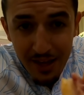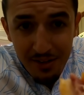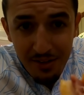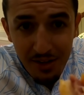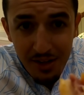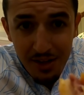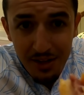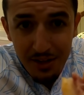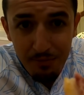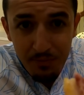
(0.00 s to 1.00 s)
that is the
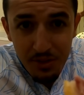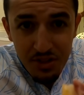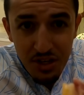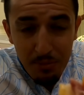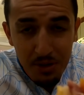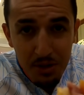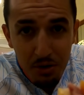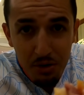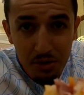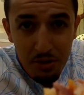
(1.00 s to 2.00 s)
hidden gem in
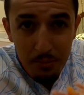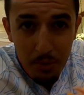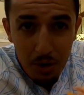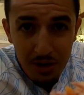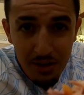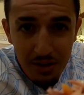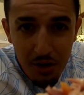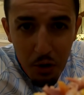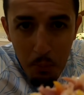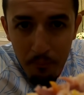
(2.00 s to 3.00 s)
there. There's some marlin
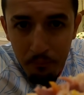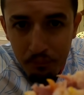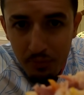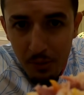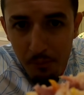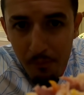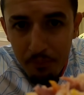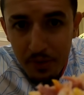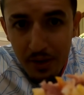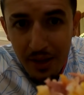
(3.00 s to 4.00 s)
there
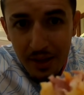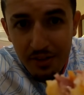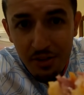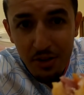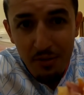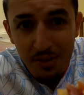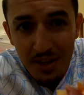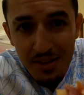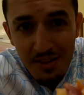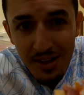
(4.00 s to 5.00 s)

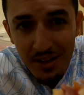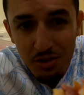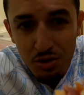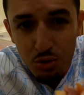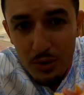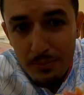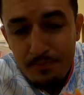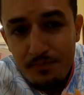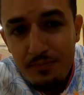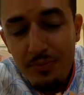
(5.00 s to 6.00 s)
stuffed inside the shrimp,
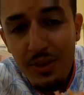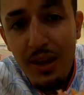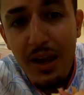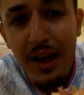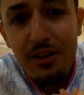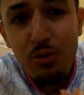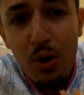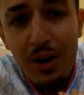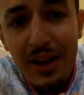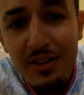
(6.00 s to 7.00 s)
as
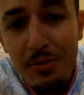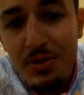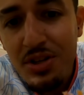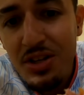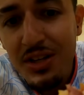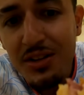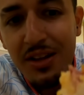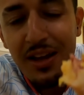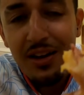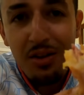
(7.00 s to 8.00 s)
well as some
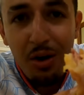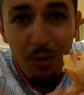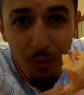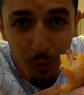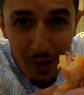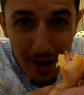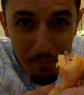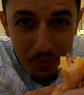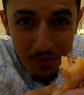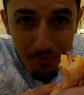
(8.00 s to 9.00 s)
cheese, and it's all
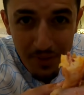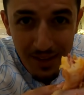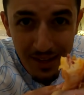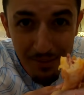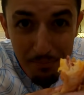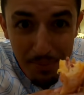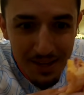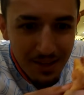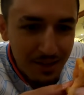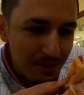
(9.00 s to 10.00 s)
wrapped in
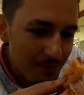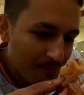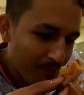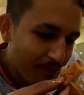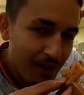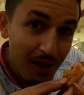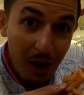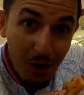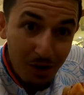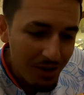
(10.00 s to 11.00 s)
bacon.
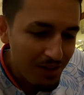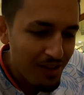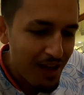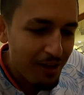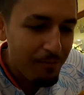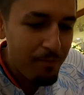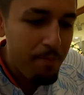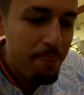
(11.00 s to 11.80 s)
How good is that?